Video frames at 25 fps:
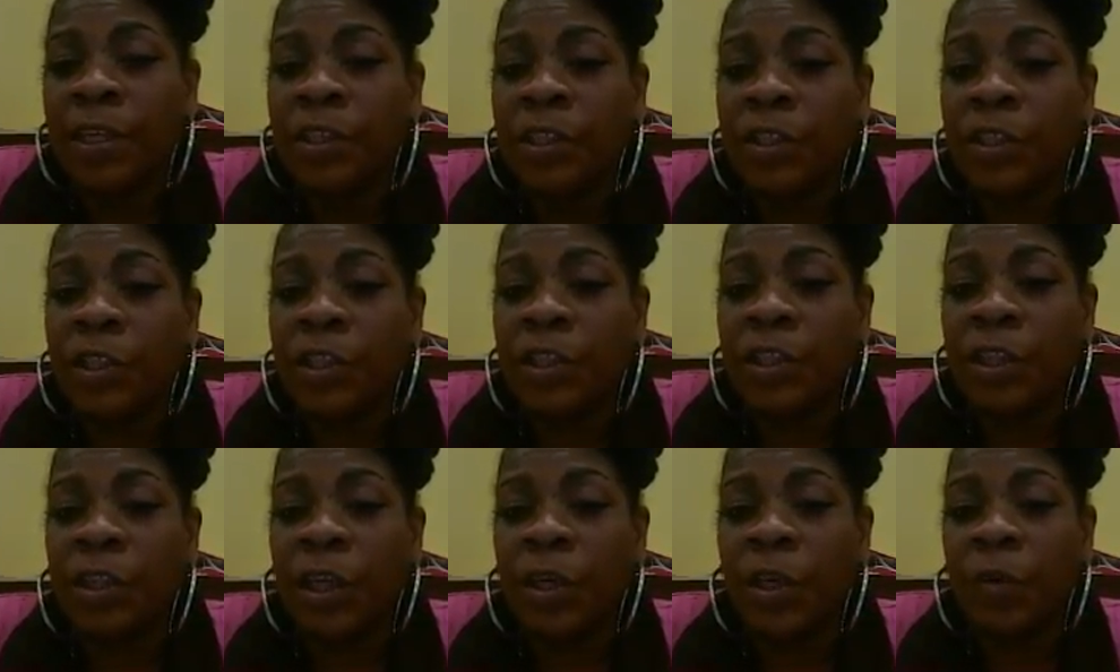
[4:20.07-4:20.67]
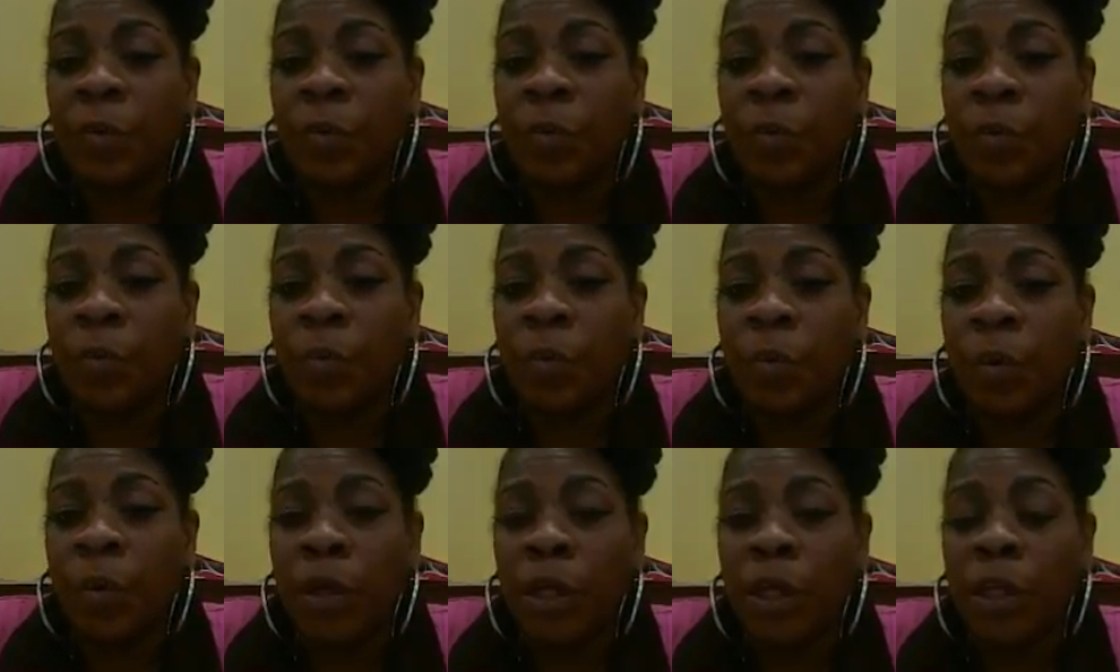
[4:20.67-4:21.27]
She said,
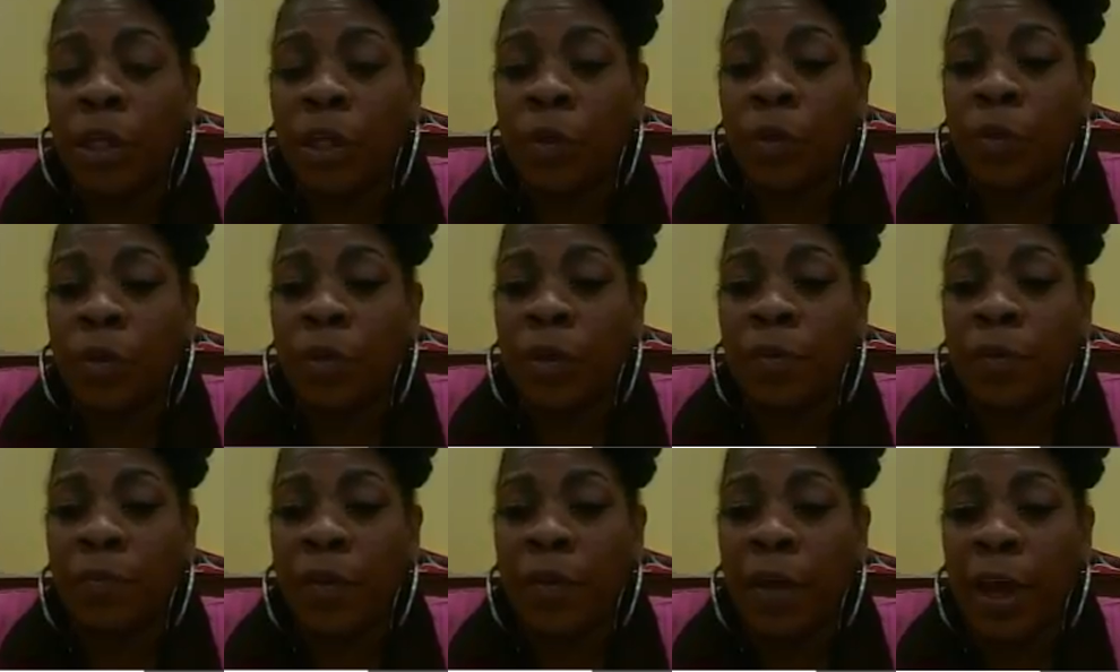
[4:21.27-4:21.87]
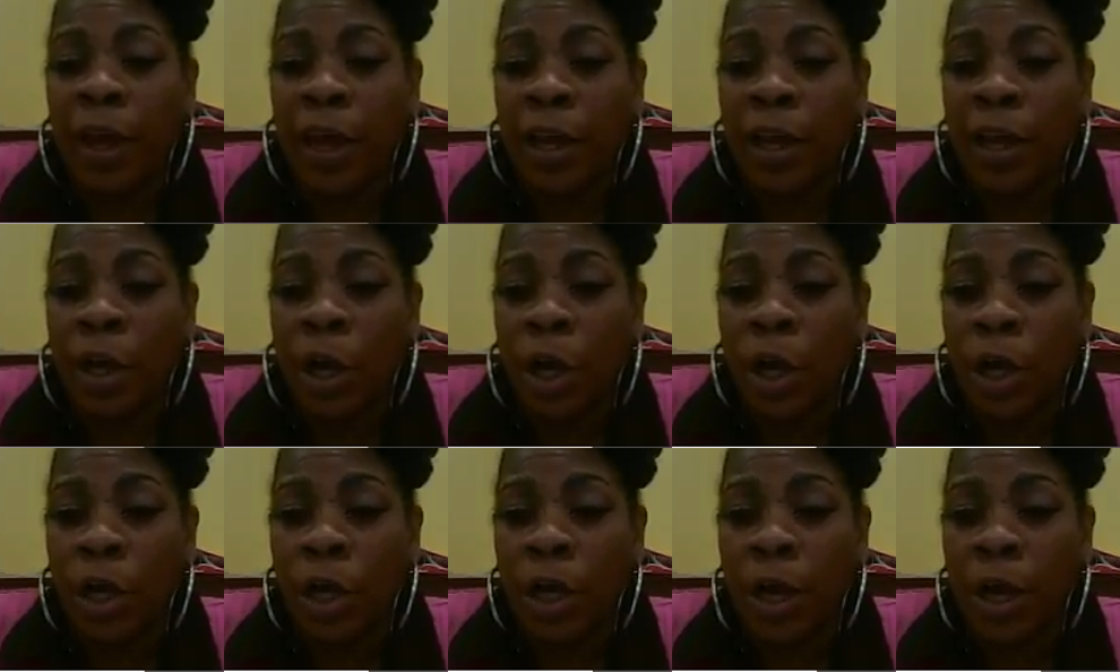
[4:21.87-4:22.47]
when you divide
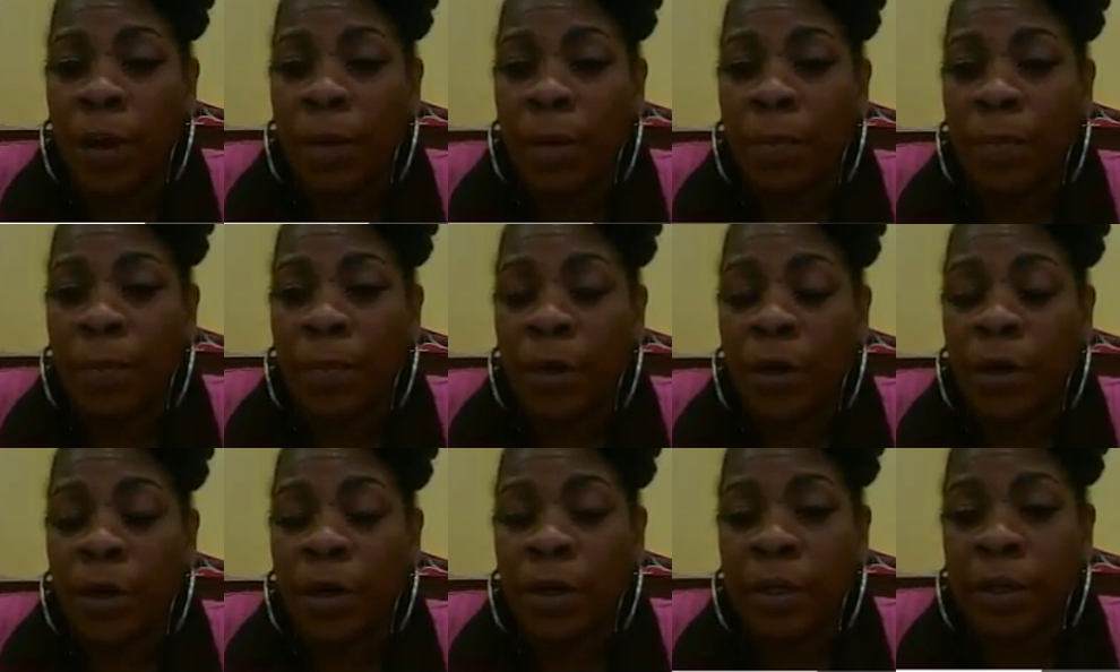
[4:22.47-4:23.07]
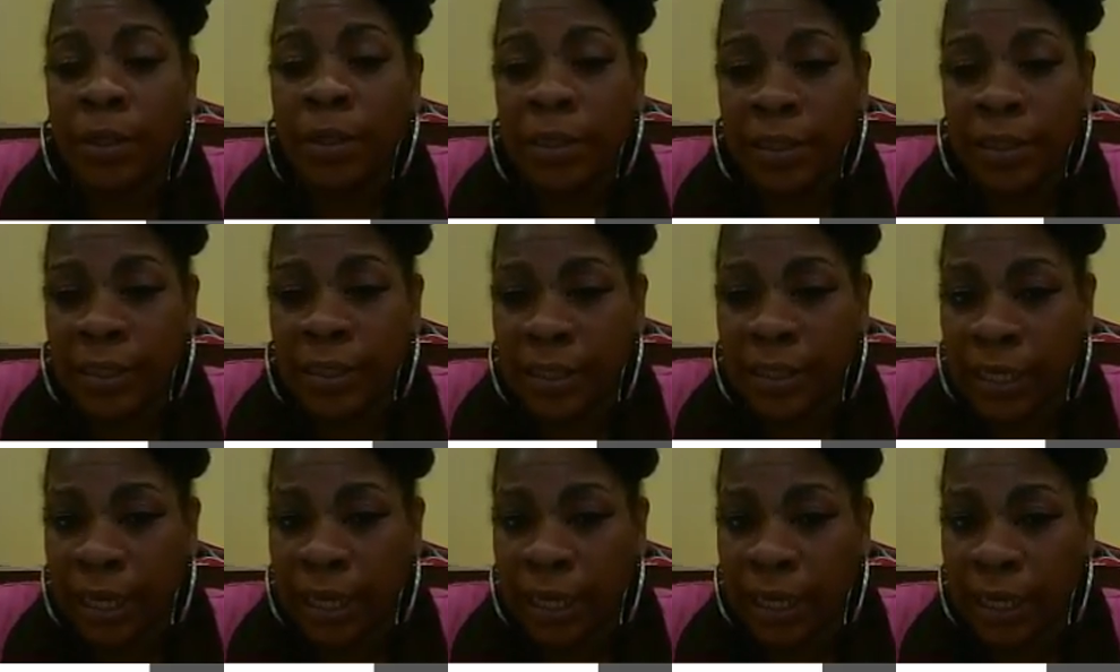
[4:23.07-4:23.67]
her number,
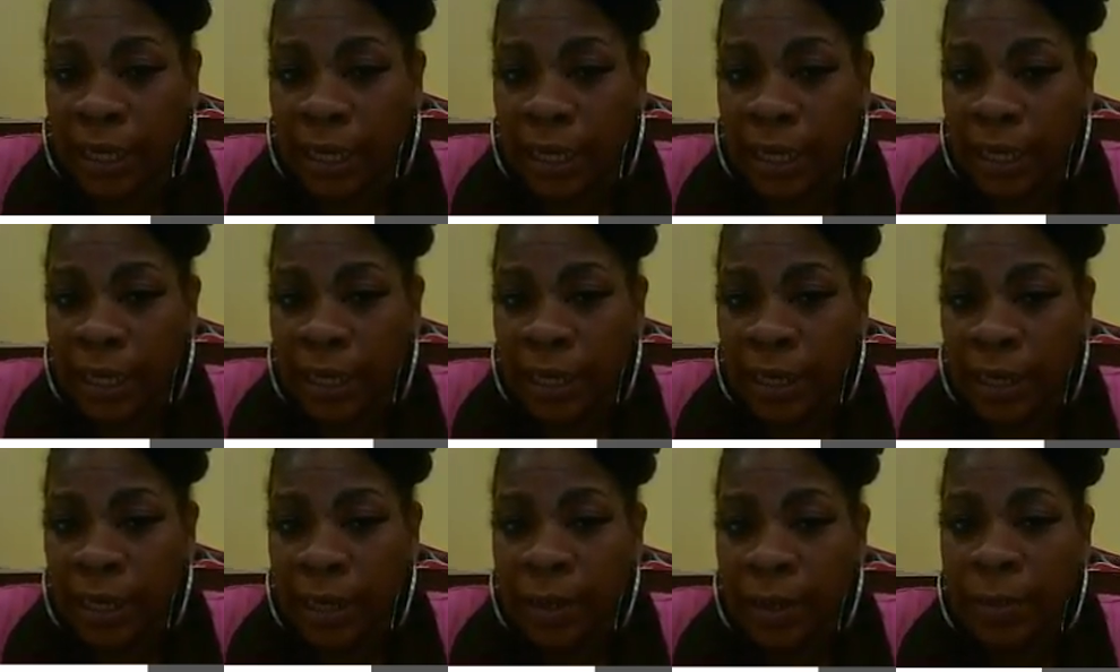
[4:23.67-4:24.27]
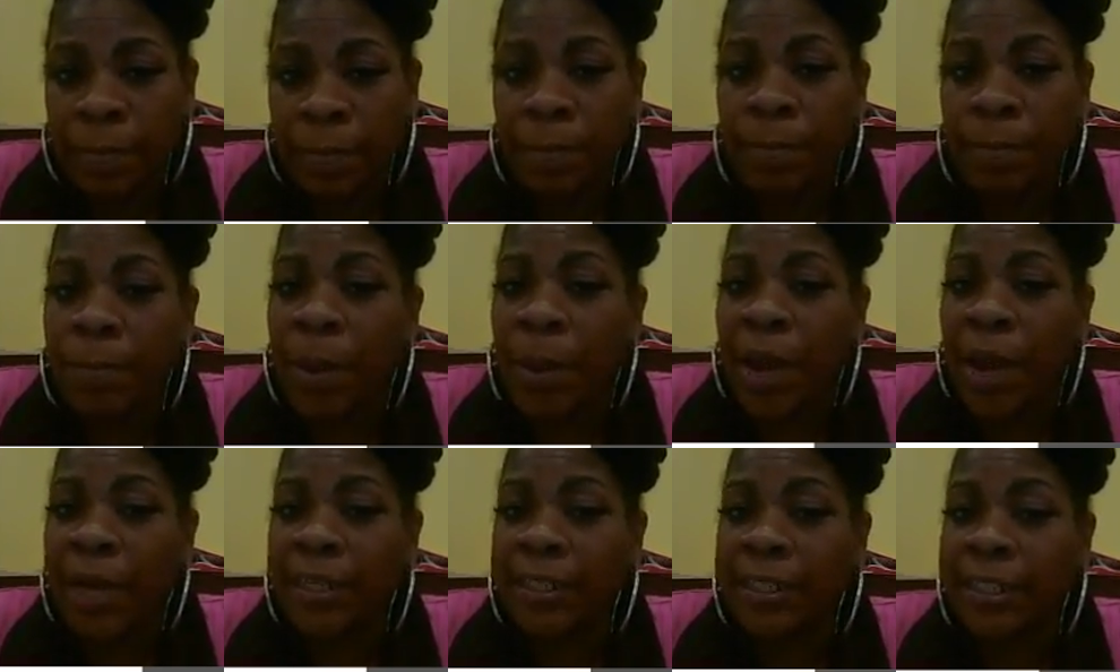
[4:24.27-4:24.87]
C,
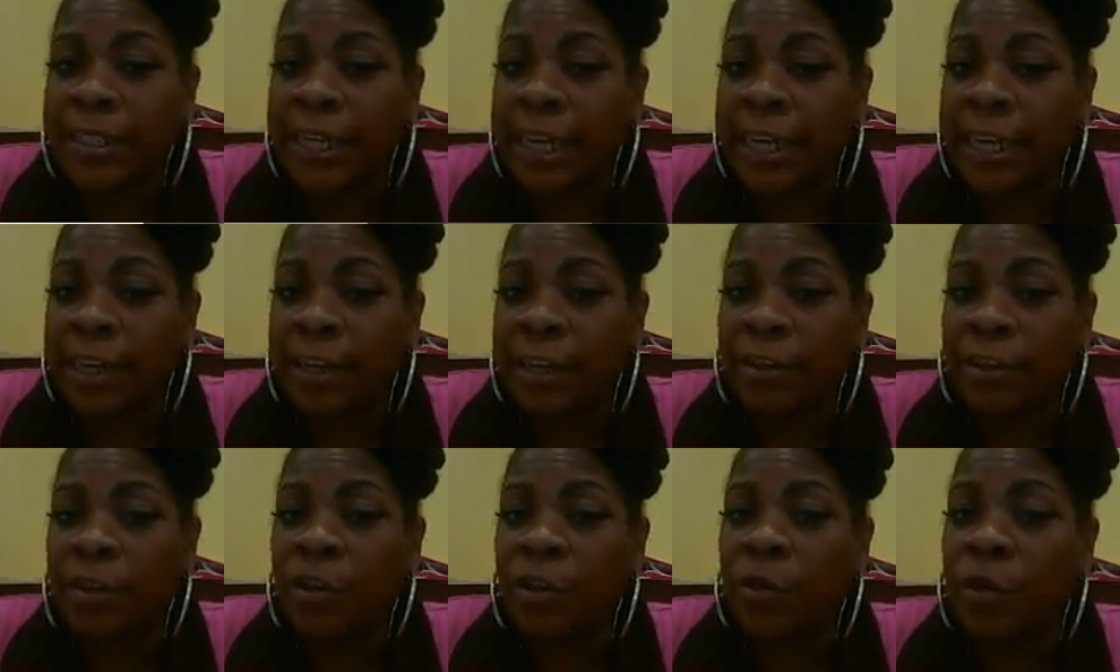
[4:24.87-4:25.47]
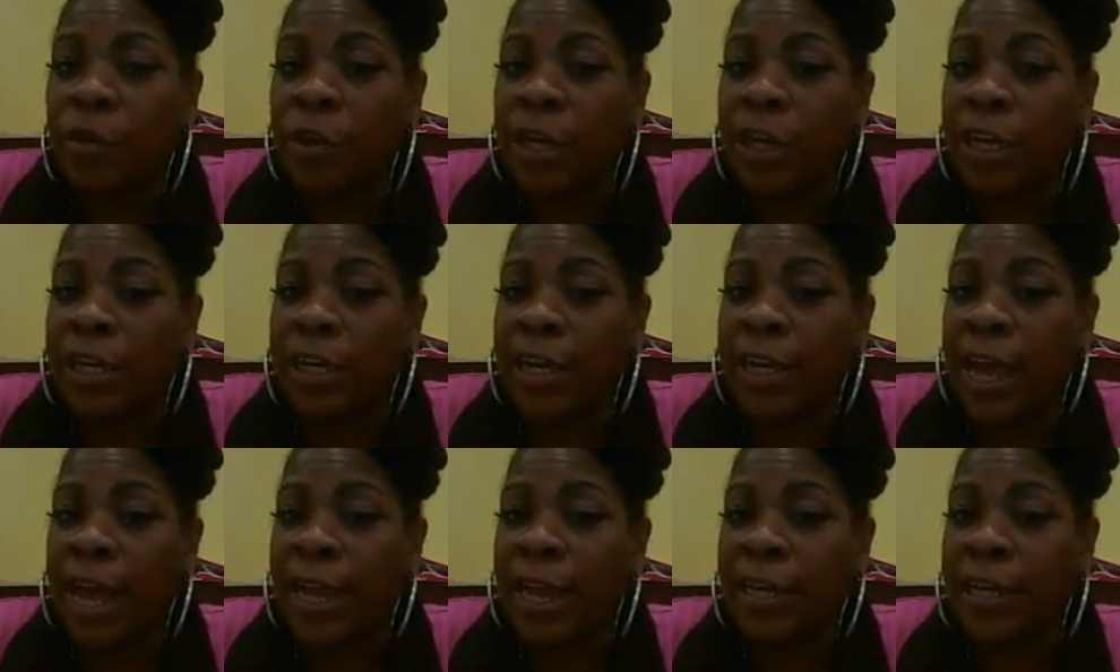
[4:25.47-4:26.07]
by 10, you get
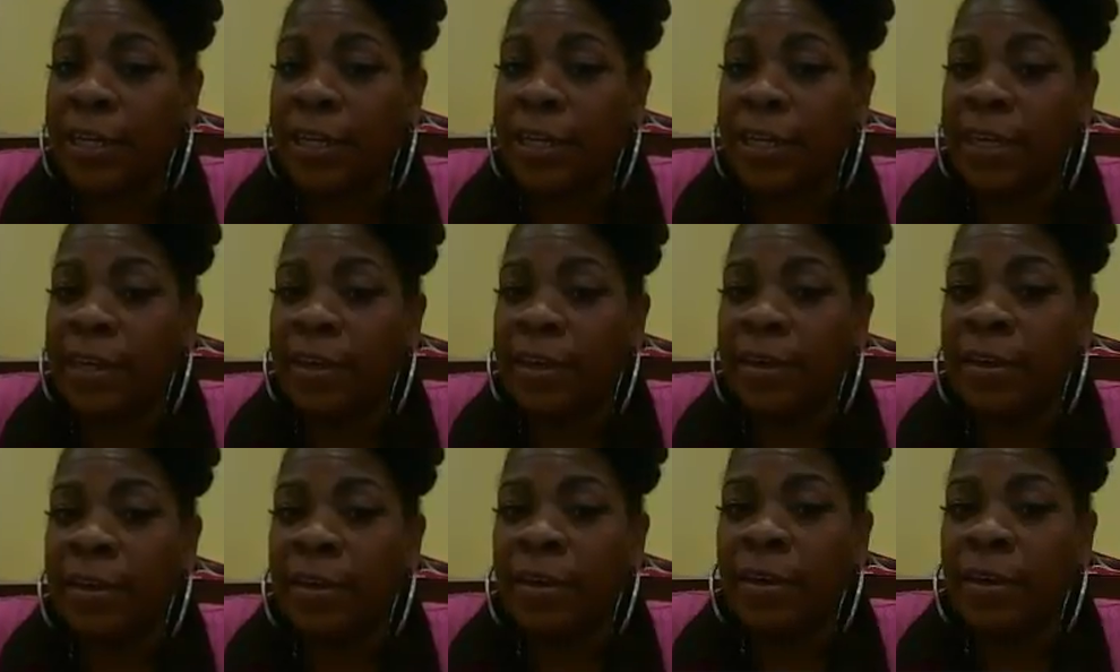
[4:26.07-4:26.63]
90.